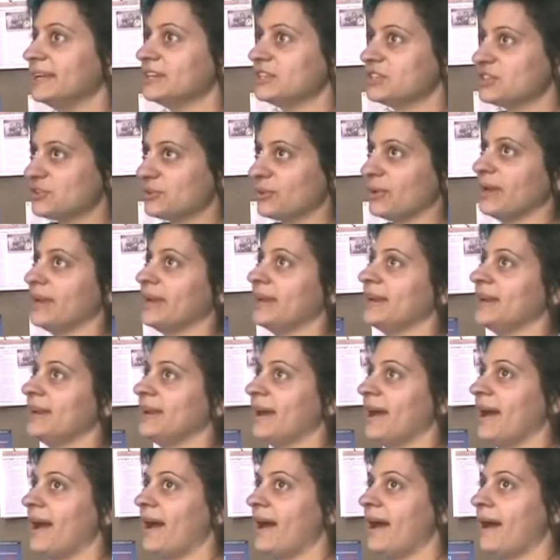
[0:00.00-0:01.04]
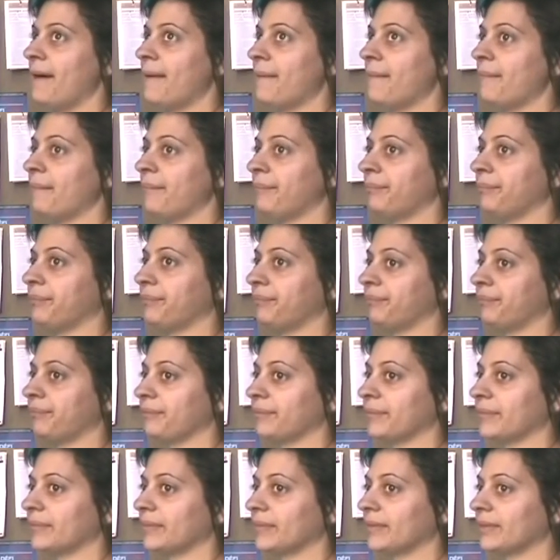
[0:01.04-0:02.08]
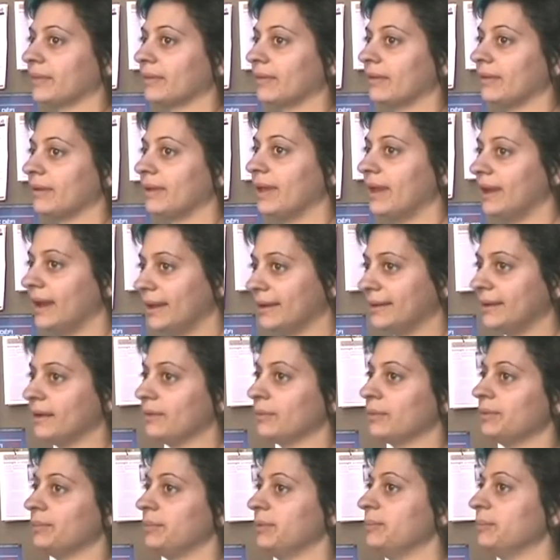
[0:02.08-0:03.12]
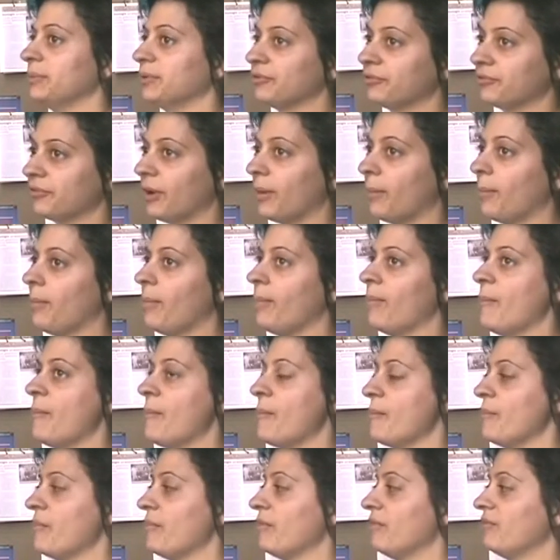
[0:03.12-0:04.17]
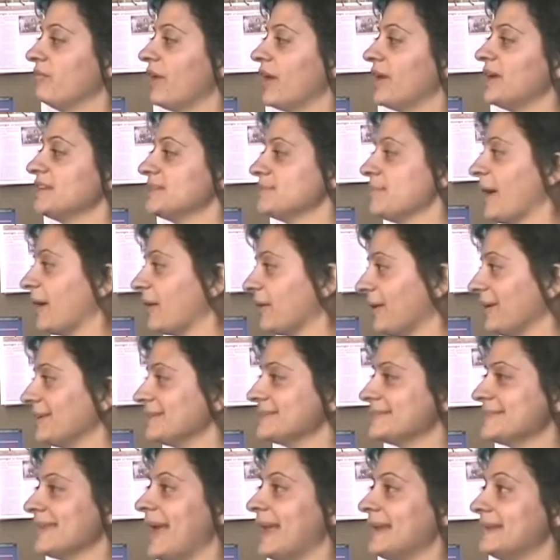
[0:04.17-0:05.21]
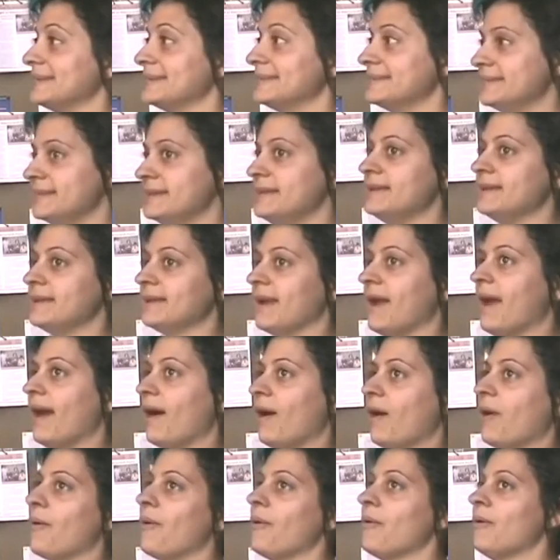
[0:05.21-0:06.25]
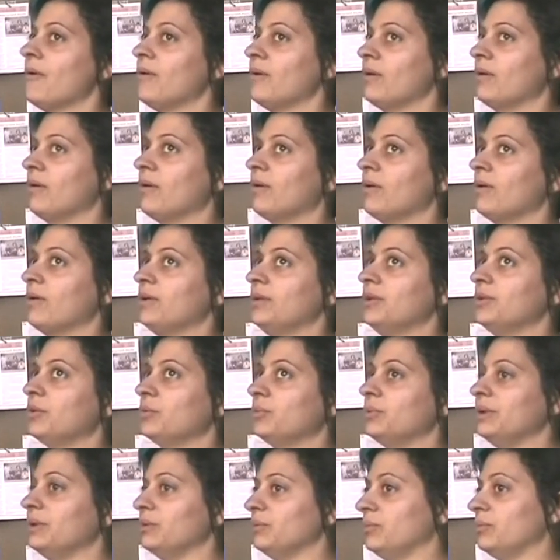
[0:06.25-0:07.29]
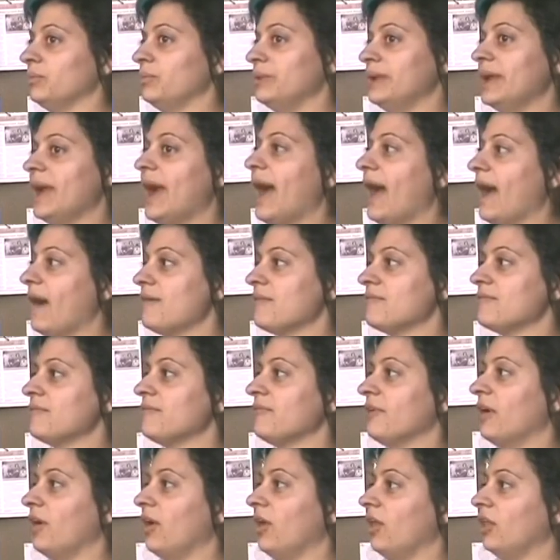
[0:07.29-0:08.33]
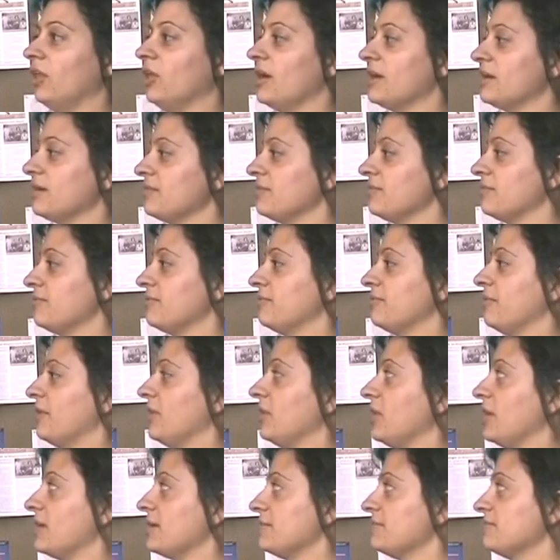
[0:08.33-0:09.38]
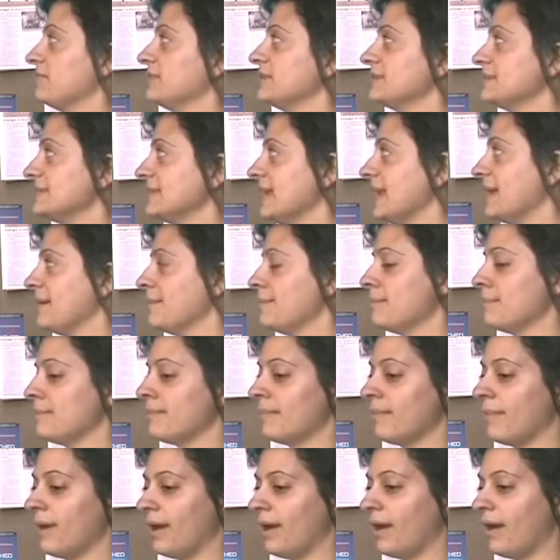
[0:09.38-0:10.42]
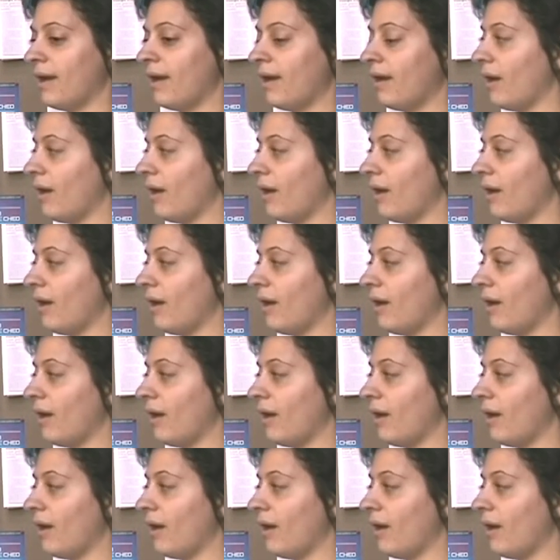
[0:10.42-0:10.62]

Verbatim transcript: enjoyed um, connecting with people from various backgrounds and seeing how you know we, we have a lot of a lot of the same uh,